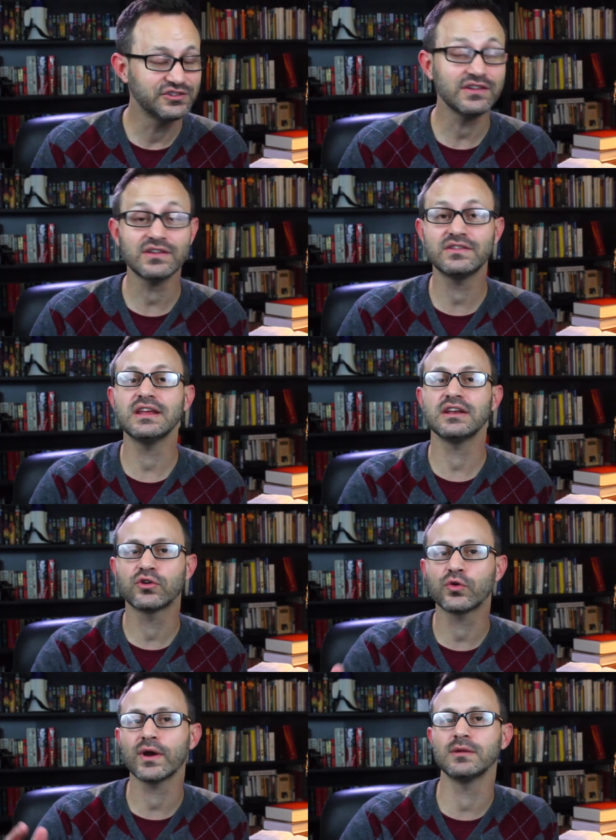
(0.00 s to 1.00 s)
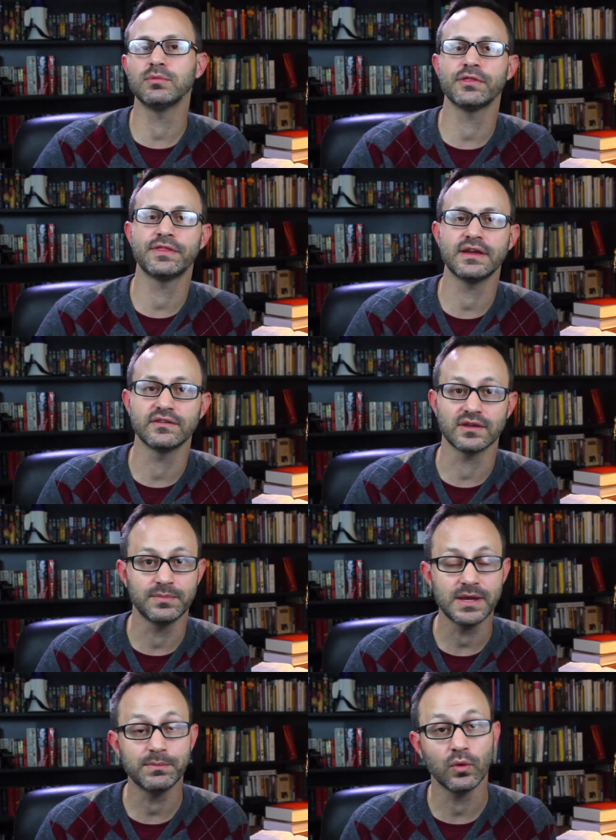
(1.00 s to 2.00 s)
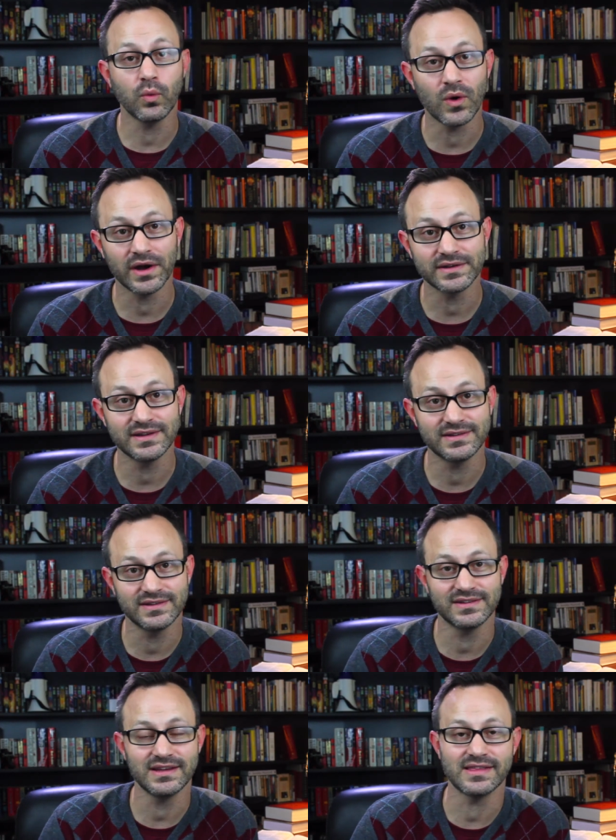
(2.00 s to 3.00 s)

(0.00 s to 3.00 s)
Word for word: Jesus did incredible things, and people wanted to see